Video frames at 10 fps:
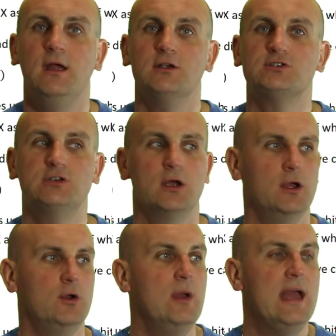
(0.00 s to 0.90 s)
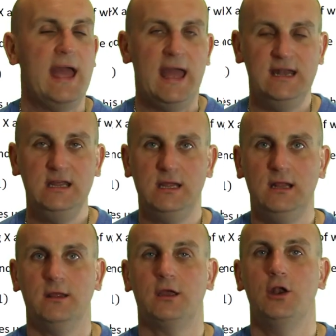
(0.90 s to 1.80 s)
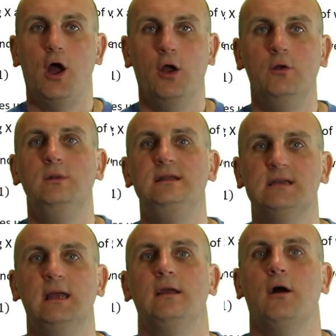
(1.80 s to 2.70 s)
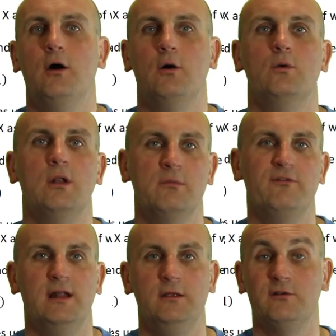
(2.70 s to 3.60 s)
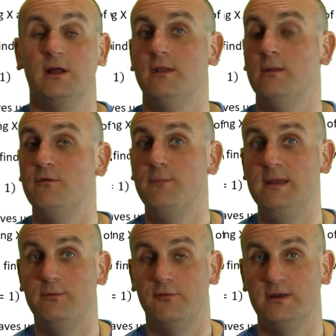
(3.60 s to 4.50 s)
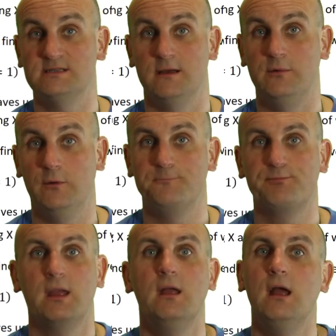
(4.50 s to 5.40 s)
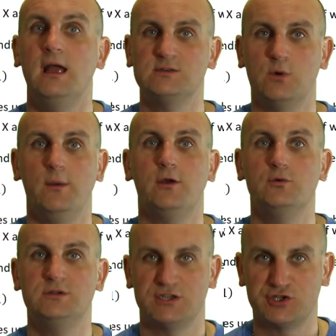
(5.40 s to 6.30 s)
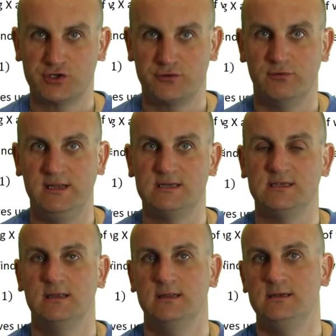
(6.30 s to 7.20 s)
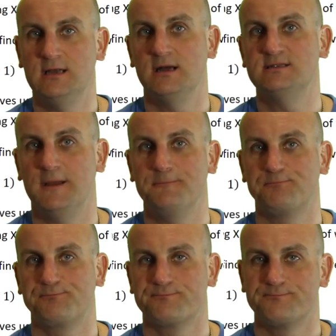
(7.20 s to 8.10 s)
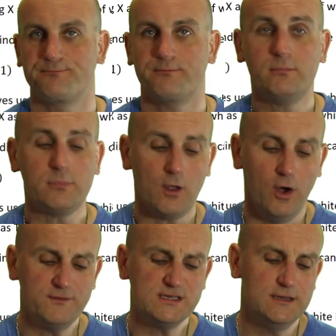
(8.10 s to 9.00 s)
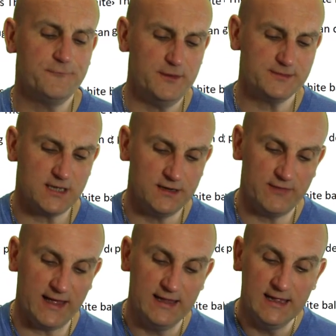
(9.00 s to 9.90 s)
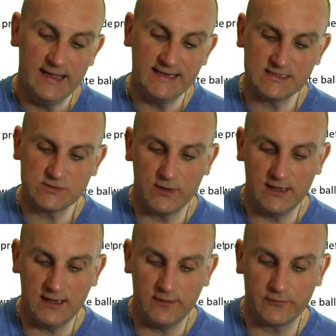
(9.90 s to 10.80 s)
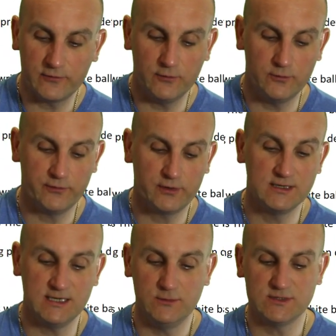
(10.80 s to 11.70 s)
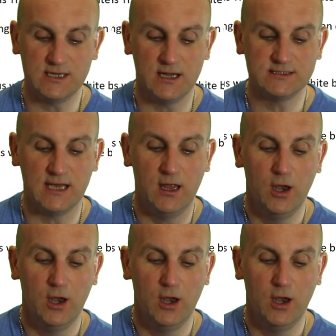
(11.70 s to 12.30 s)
So anything that can only take whole number values, like the number of people, for example, is what we call discrete data. Obviously, the flip side of that is this one here that's called continuous data,